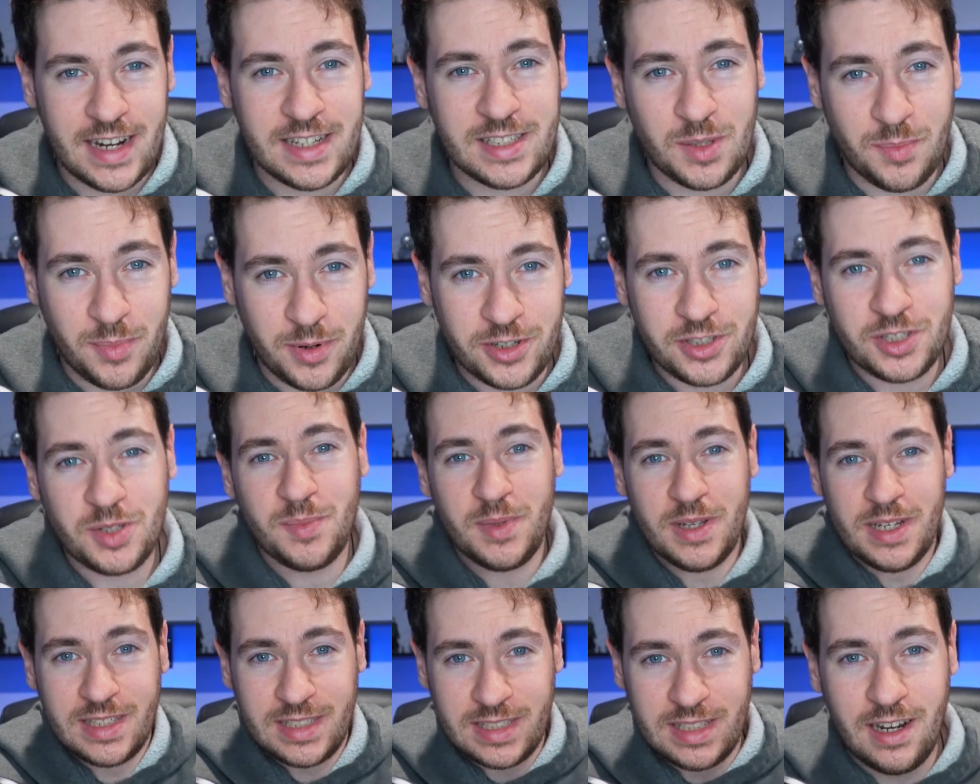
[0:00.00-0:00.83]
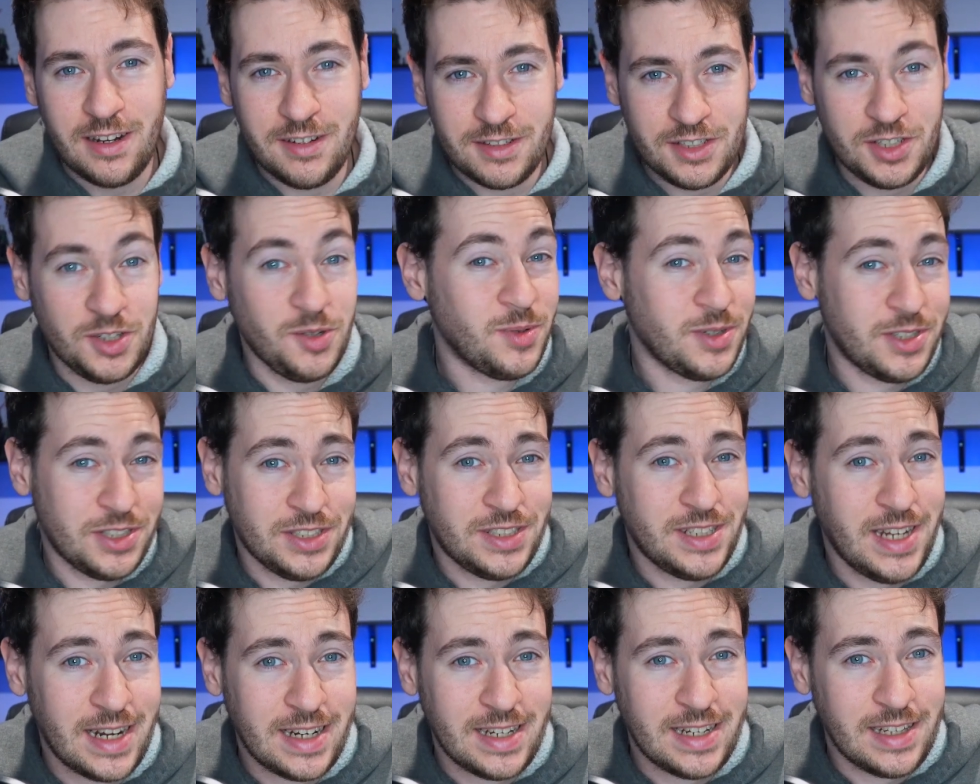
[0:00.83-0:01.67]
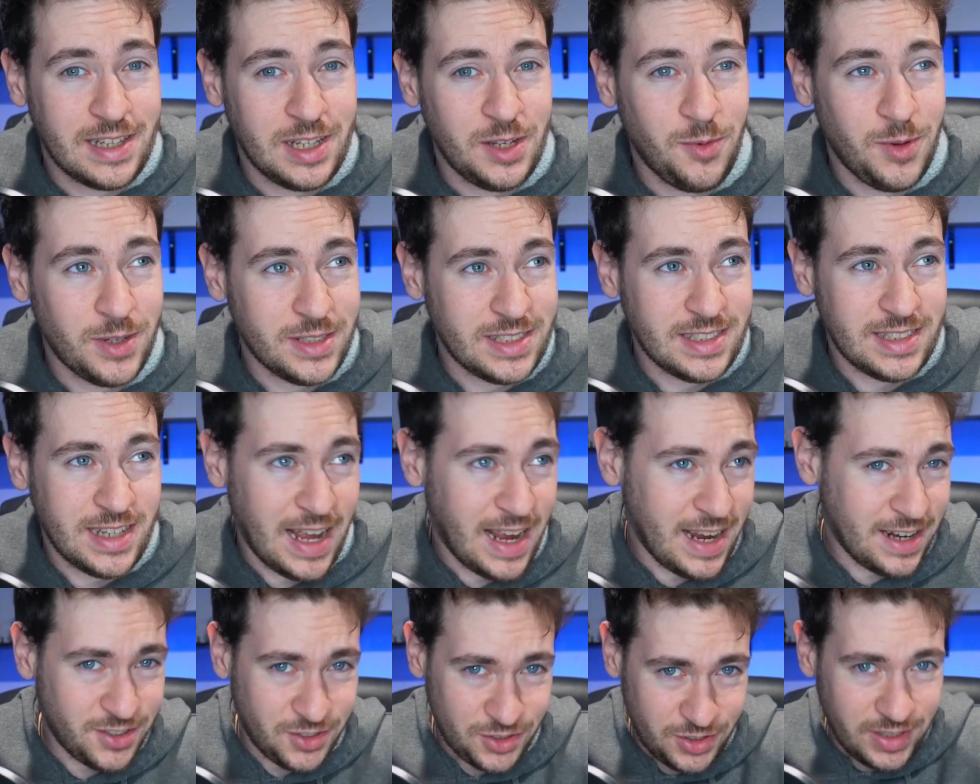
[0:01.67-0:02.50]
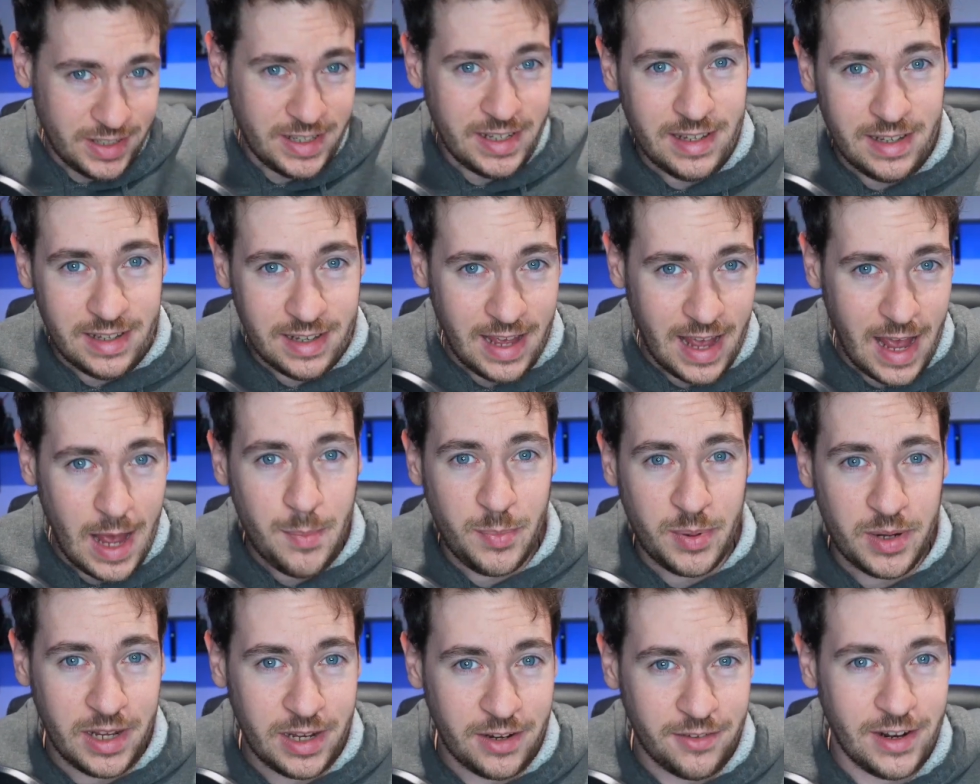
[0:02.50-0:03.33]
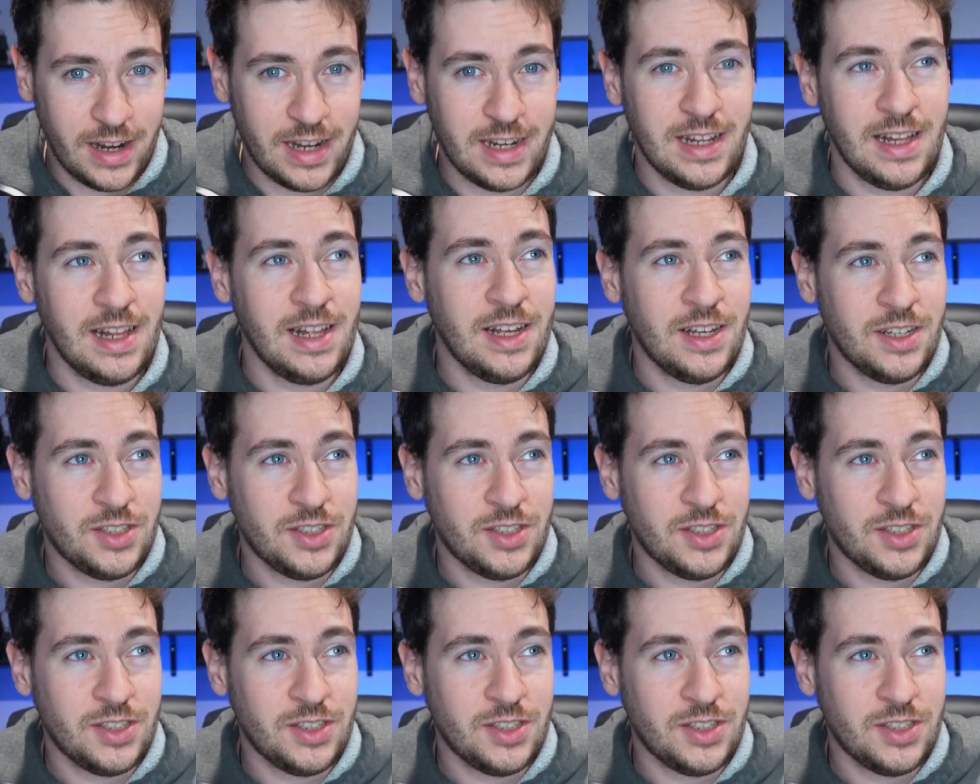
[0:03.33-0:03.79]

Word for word: As the person being sung to, which is technically what's actually happening, right?